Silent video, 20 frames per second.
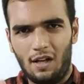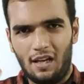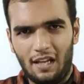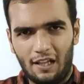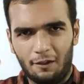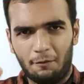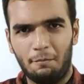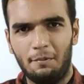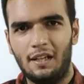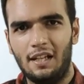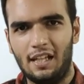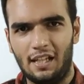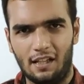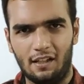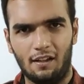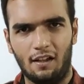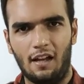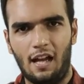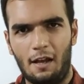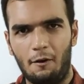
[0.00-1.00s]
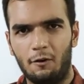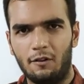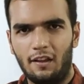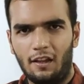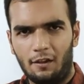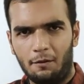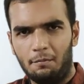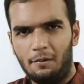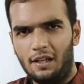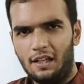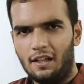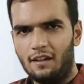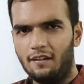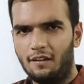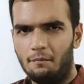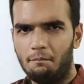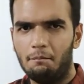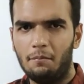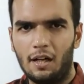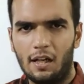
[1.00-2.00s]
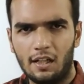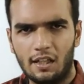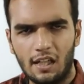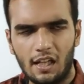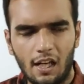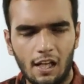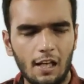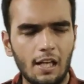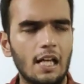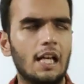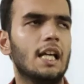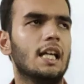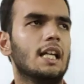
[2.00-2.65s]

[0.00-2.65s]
are explaining. I was explaining some practical,